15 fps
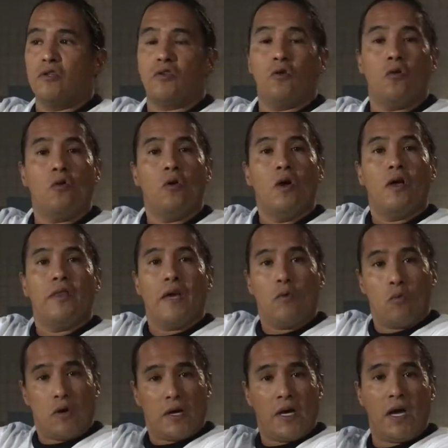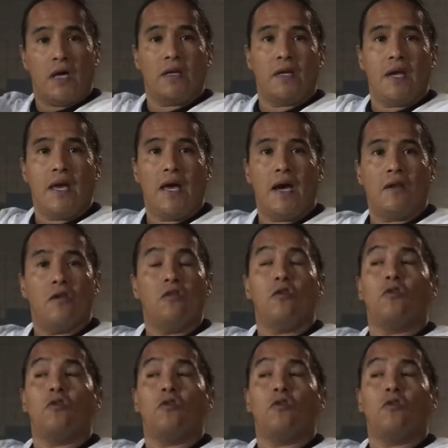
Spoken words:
So they work hand in hand.